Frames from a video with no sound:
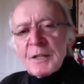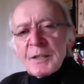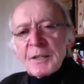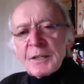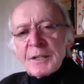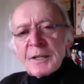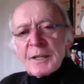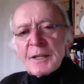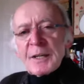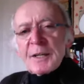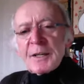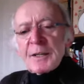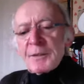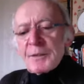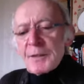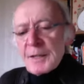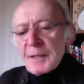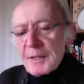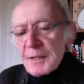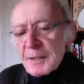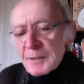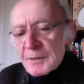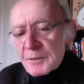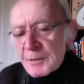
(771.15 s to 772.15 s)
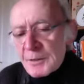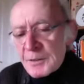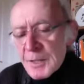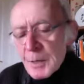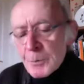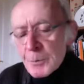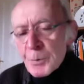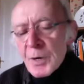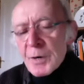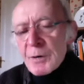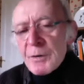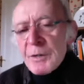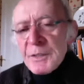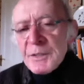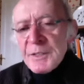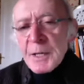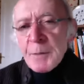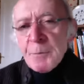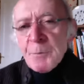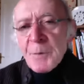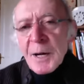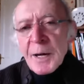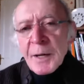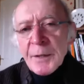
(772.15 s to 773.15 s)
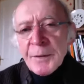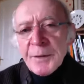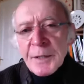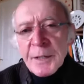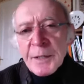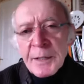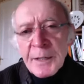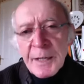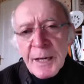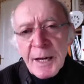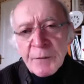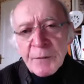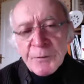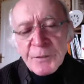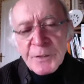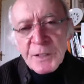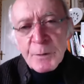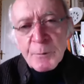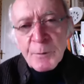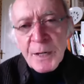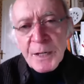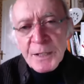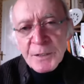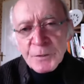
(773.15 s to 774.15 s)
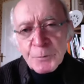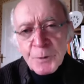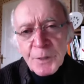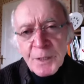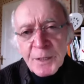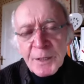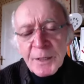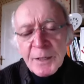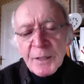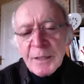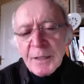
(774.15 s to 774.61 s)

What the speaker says: The Tipperary team and the Cavan team last week.